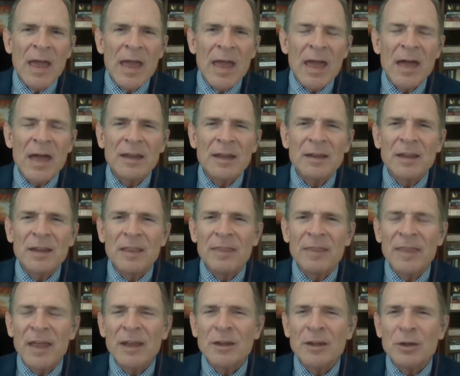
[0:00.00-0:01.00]
And
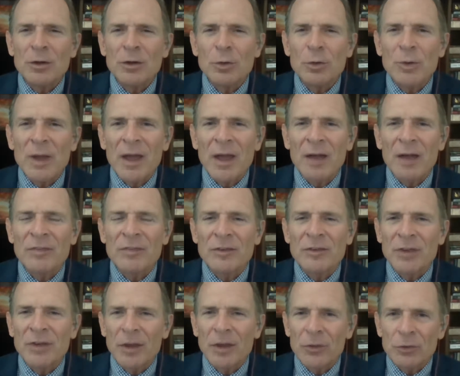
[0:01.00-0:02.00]
then you have
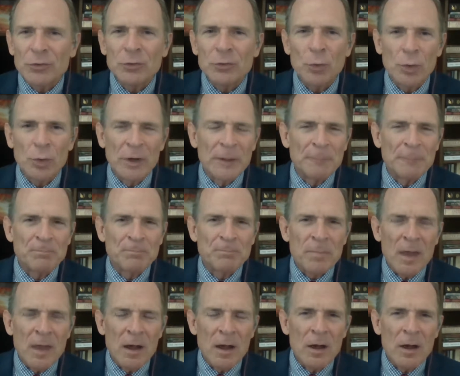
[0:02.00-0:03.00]
this other story
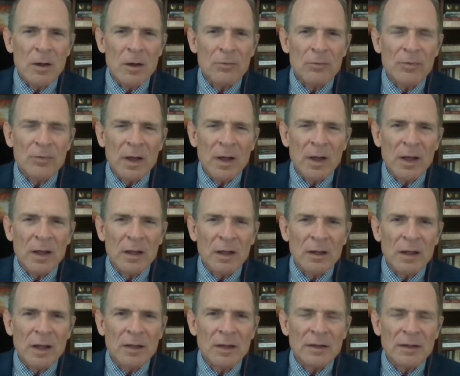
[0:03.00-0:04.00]
of
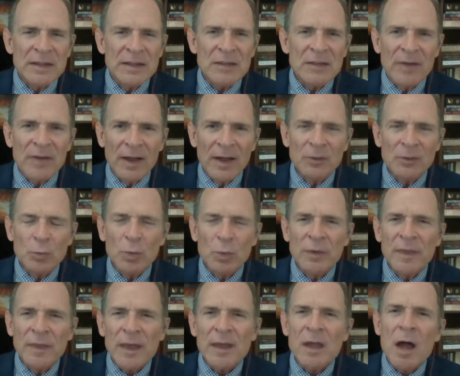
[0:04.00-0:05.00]
a Levite
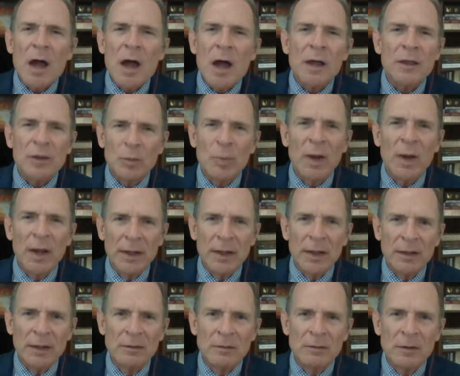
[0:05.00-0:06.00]
with a concubine.